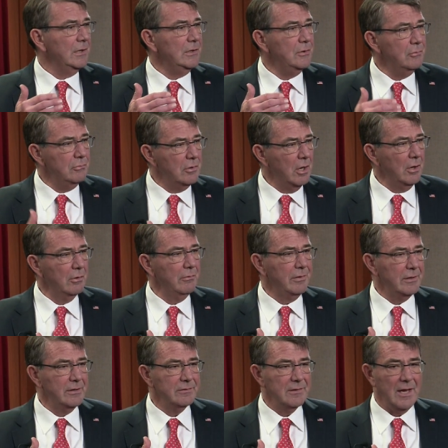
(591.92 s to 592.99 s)
you know
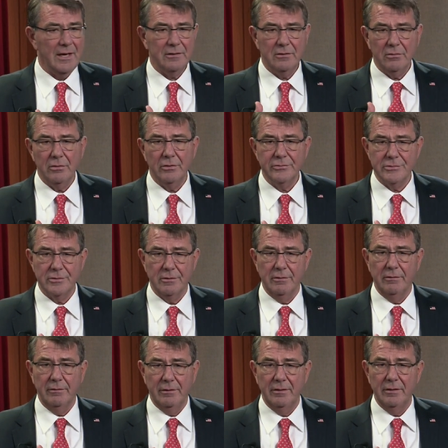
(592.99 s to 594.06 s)
that in that
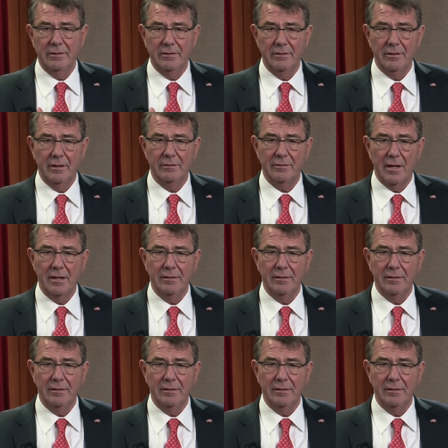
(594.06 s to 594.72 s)
culture it is,